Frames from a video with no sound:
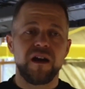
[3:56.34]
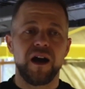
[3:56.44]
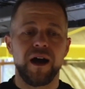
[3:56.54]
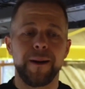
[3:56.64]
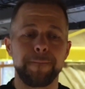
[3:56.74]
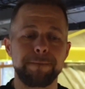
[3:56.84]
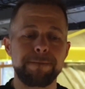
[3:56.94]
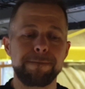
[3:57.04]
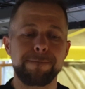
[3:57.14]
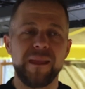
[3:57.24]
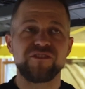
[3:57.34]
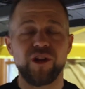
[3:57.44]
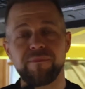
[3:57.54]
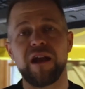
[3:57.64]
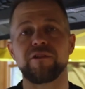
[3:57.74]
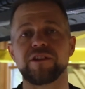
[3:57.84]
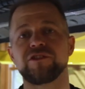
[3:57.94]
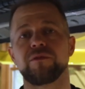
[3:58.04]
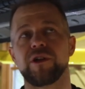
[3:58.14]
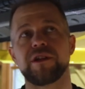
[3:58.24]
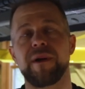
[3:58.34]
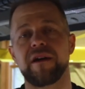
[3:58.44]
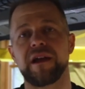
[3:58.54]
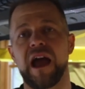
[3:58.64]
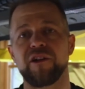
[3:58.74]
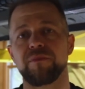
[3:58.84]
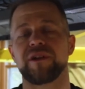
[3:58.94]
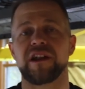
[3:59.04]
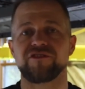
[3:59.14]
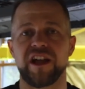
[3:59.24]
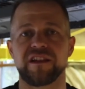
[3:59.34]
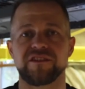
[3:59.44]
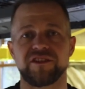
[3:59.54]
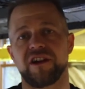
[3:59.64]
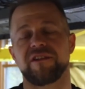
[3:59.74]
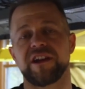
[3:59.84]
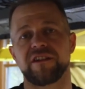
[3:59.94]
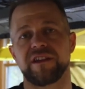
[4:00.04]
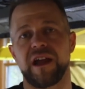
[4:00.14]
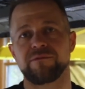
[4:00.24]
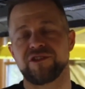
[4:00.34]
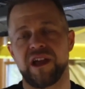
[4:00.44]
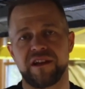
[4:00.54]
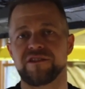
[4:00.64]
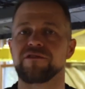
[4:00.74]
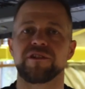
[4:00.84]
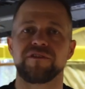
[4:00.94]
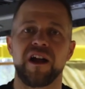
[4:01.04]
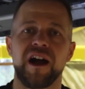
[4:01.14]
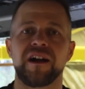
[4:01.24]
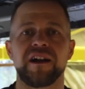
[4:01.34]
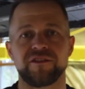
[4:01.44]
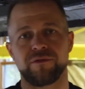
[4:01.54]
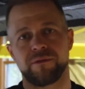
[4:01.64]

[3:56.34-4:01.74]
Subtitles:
So I'm not really too worried about it. I don't plan on tracking this car regularly. I'm just kind of doing it for ha-has.